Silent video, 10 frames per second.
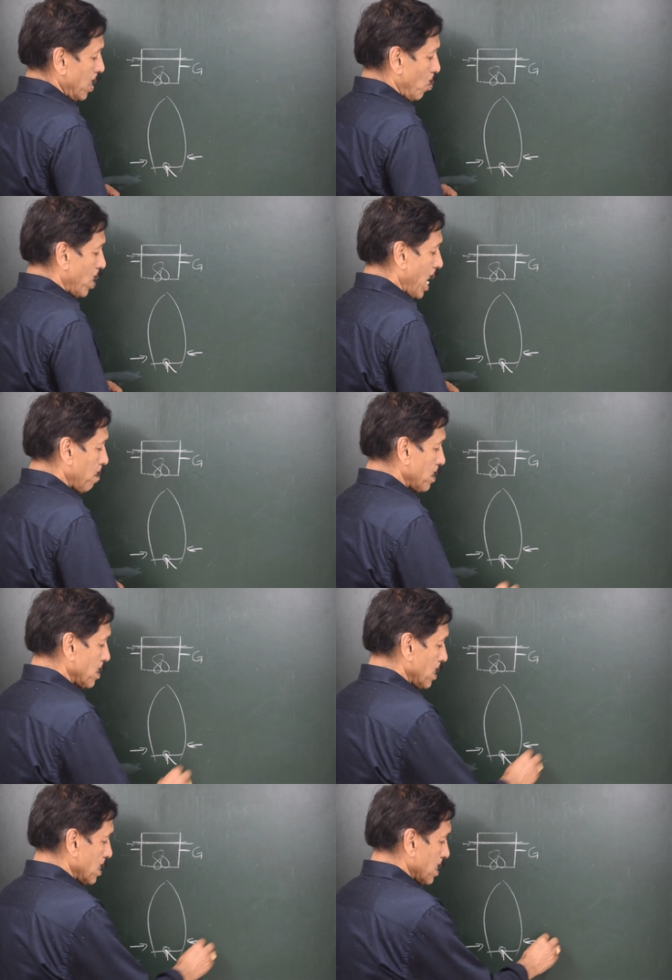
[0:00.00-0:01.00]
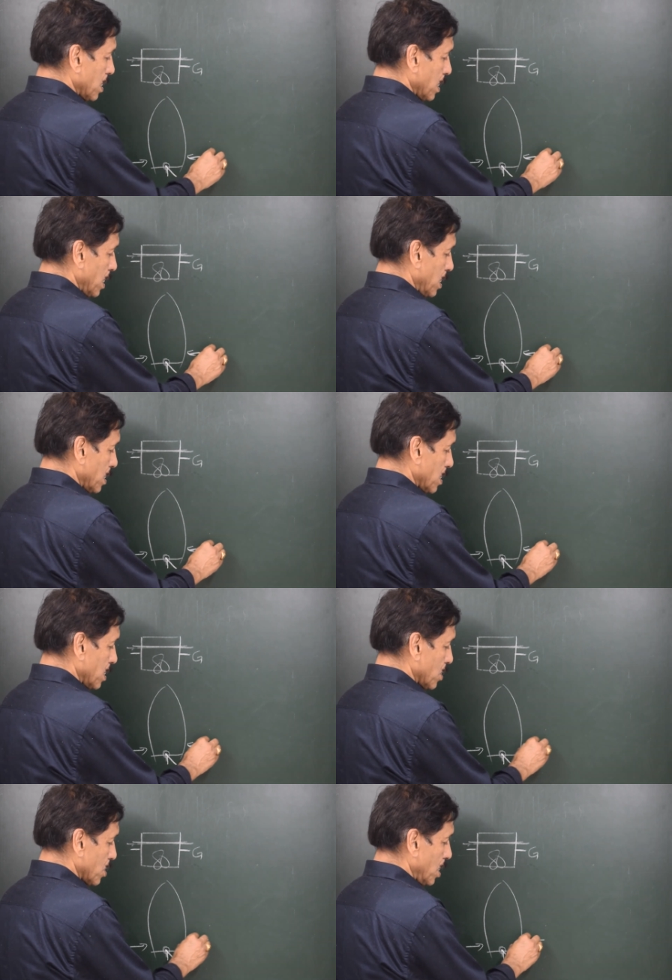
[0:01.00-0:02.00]
what happens is there is
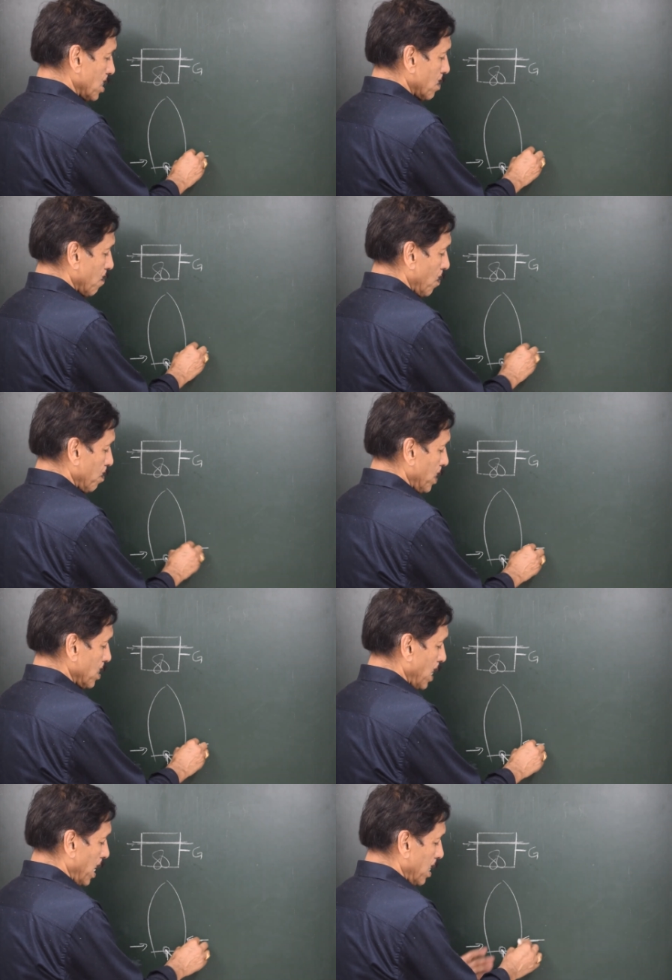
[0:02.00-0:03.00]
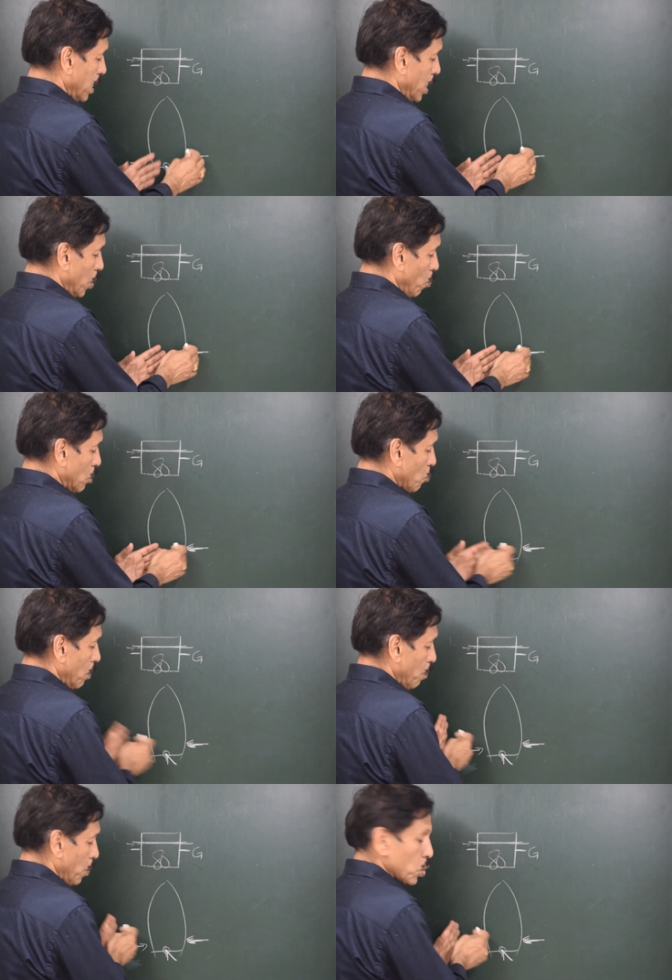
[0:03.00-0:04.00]
this thrust from this side which
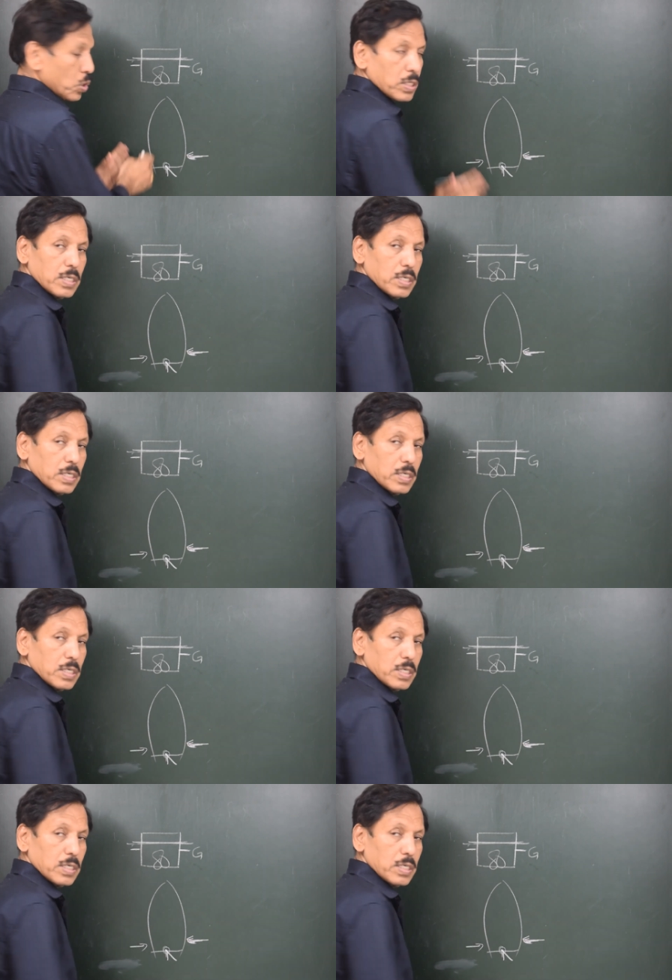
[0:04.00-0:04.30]
will push